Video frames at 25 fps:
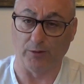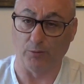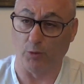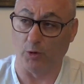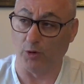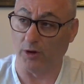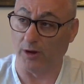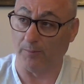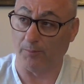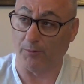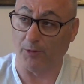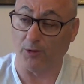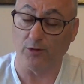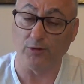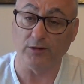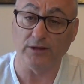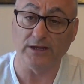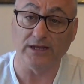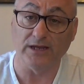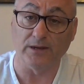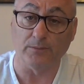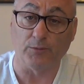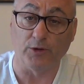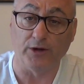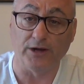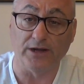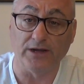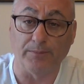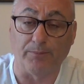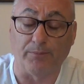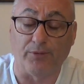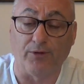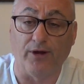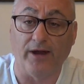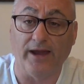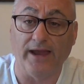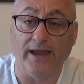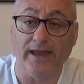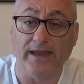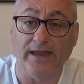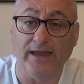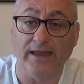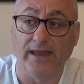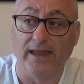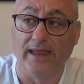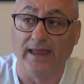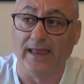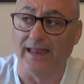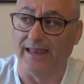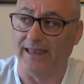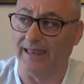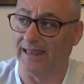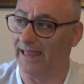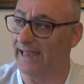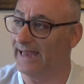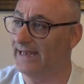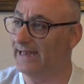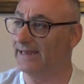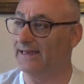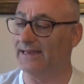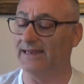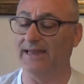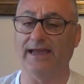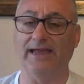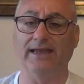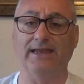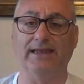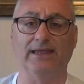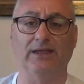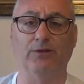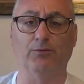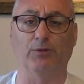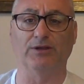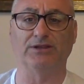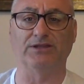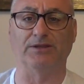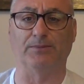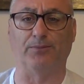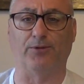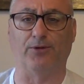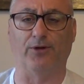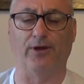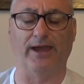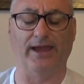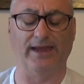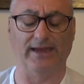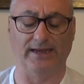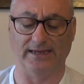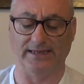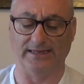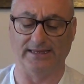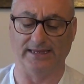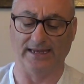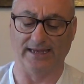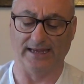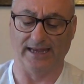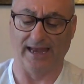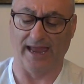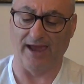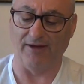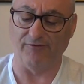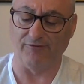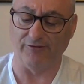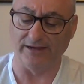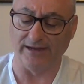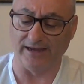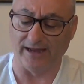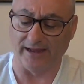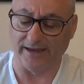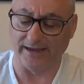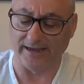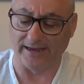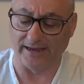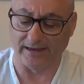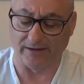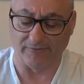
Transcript: Woke up early in the morning to pray, late at night he went to pray, and he did it every night.